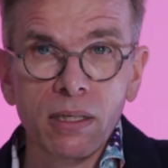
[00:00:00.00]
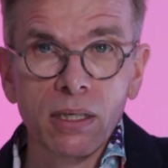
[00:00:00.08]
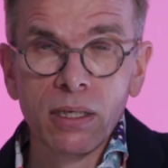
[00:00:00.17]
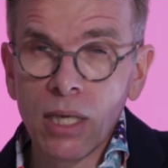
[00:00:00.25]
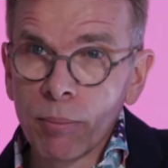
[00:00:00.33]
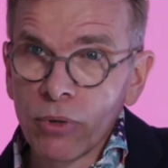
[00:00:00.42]

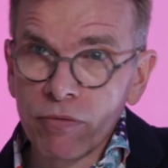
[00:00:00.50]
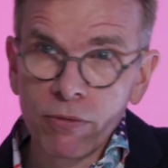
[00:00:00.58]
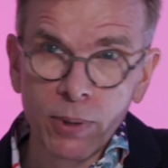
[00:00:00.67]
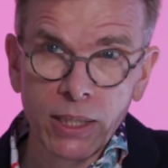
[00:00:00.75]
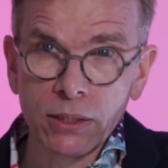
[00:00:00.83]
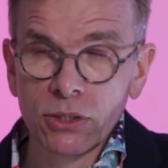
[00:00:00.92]
a number of
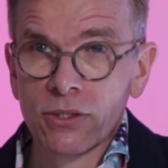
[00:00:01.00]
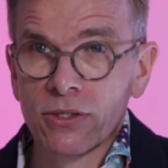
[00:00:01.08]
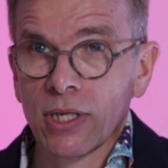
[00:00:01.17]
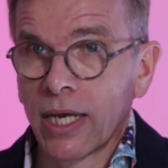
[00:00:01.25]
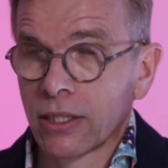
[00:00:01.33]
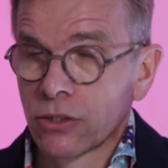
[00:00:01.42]
religions
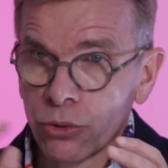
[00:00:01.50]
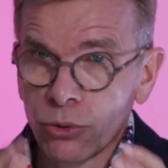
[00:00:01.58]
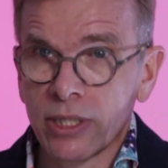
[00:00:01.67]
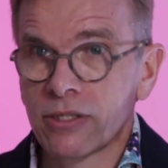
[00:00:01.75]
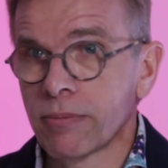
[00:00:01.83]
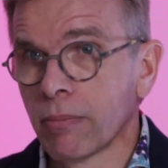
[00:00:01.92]
like
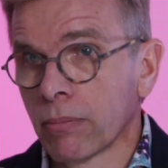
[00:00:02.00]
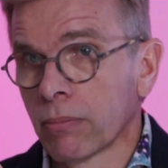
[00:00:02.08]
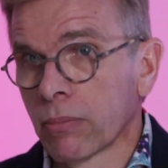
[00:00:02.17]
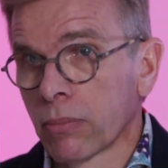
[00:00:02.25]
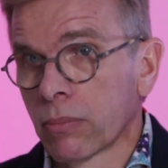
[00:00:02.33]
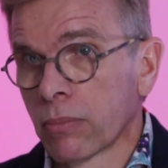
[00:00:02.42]
Judaism,
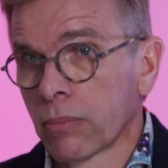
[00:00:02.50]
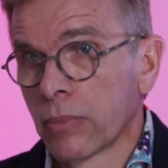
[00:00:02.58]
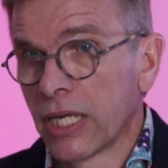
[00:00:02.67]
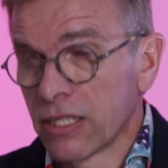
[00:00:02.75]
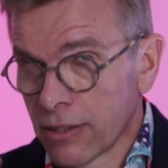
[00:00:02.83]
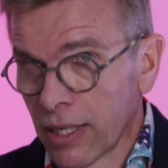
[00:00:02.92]

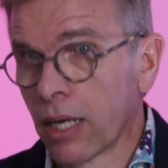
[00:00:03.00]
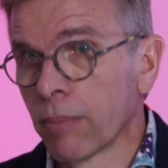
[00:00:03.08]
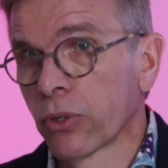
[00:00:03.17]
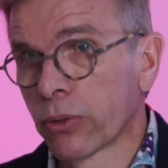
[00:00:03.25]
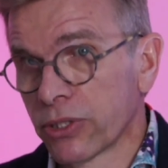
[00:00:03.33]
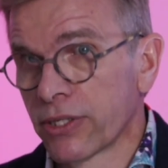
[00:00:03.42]
Islam,
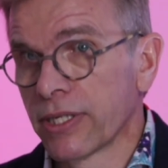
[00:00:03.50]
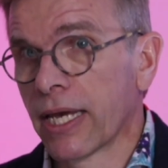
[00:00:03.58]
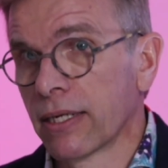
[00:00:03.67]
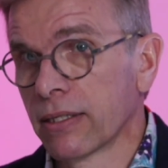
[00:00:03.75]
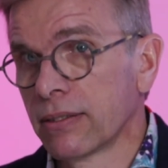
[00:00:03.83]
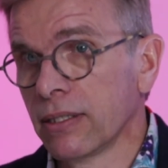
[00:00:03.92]

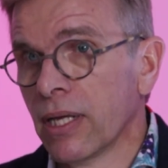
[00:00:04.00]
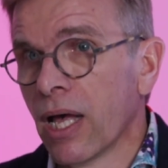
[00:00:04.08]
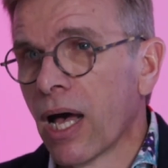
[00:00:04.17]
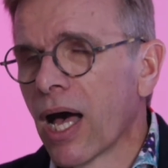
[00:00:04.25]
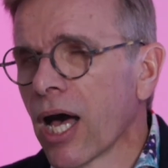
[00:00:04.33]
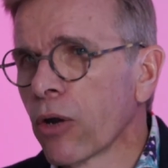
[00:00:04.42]
Christianity
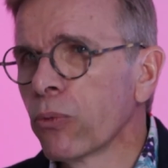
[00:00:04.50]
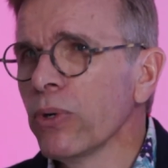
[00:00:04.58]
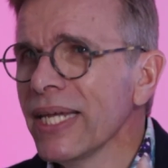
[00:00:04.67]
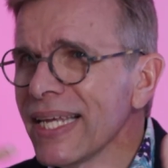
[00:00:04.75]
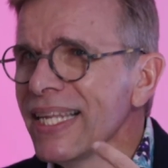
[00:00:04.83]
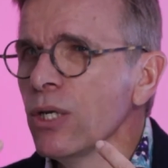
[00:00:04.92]
are
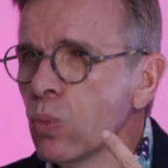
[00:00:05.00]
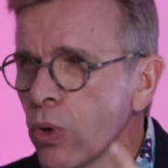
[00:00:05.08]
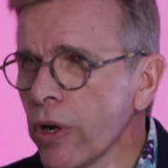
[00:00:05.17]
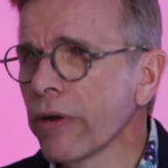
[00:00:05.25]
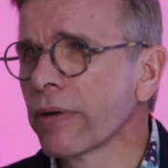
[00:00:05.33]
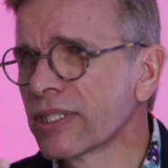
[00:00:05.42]
really
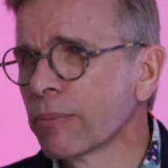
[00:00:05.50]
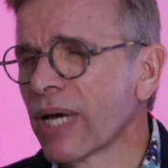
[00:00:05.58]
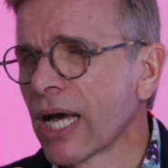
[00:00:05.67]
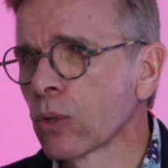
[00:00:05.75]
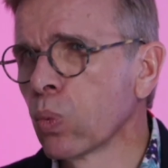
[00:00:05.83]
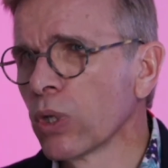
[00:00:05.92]
worried
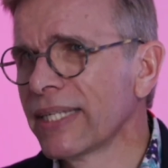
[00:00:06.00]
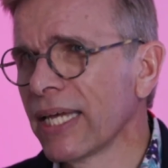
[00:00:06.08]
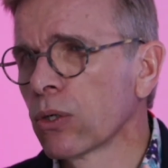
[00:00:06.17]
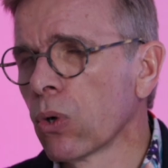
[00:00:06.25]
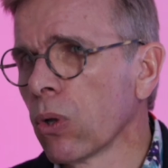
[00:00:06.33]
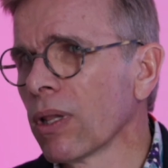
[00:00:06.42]
about what they
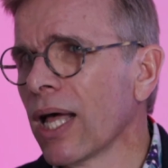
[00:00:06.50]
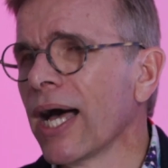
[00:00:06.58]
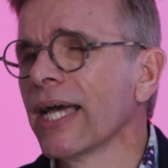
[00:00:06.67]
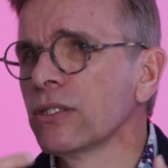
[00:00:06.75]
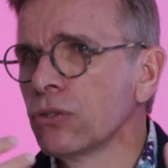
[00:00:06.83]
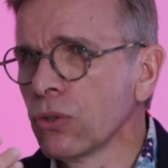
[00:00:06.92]
call
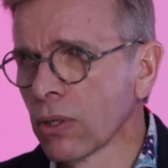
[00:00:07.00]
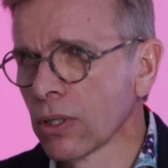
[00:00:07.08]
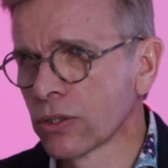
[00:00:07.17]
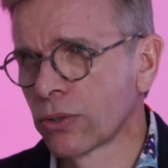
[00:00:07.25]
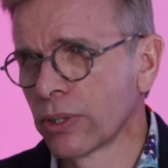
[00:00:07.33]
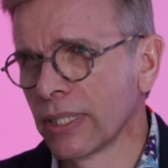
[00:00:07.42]

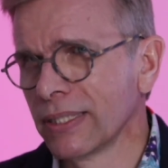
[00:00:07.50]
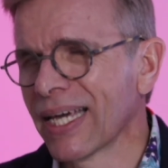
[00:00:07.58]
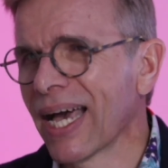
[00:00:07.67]
idolatry, the